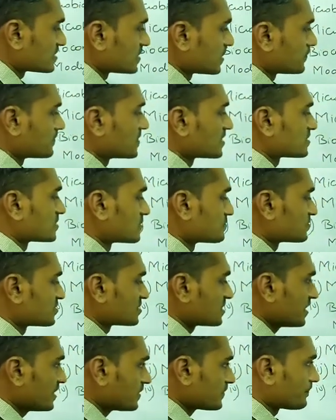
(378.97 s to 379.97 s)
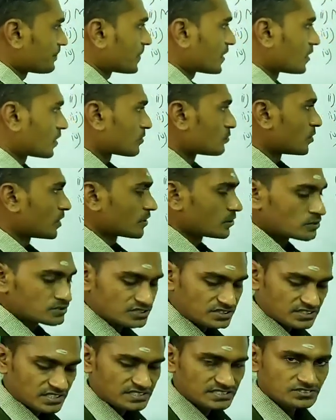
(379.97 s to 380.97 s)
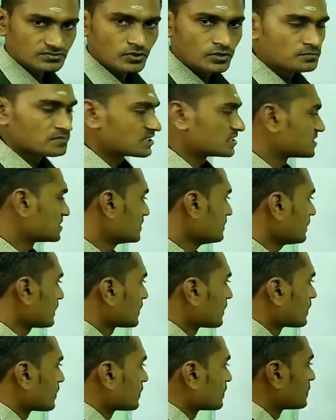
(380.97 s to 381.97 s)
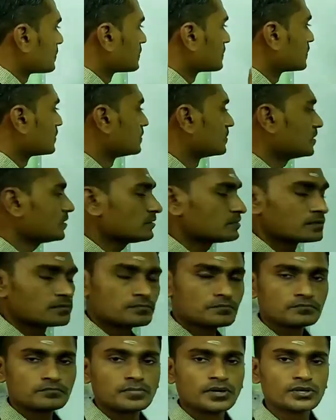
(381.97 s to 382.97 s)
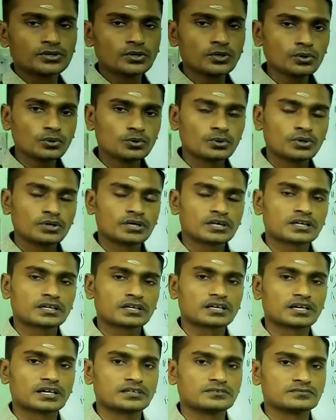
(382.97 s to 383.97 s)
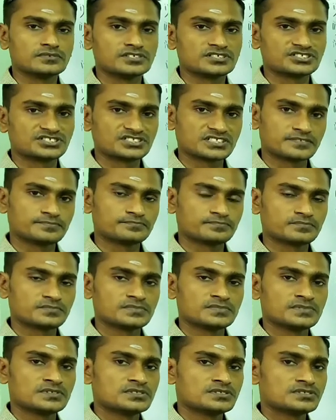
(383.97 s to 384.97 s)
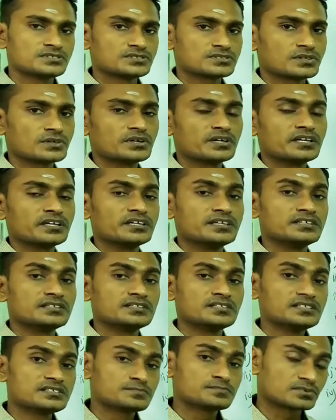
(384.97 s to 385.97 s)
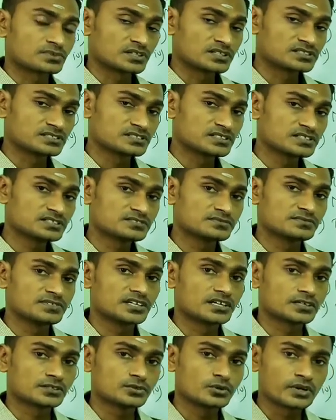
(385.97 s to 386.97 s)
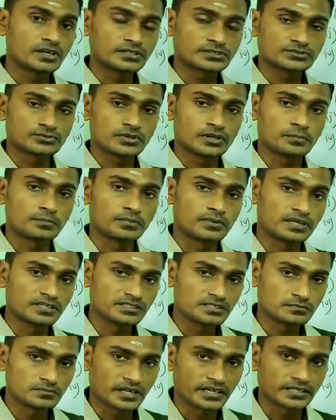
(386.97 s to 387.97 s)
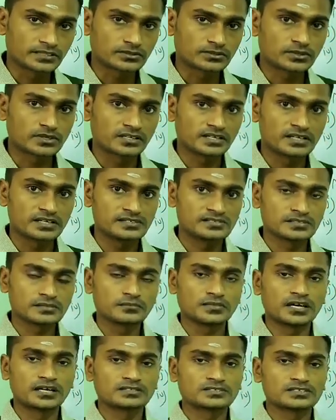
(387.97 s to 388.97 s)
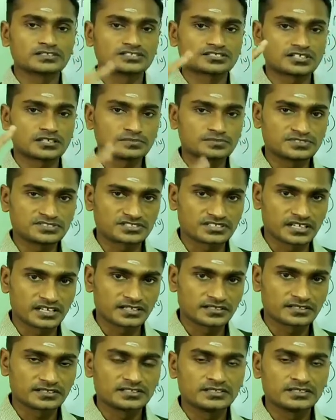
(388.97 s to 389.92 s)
of the substrate or biotransformation or bioconversion. So in this process we are going to apply the microorganism on the substrate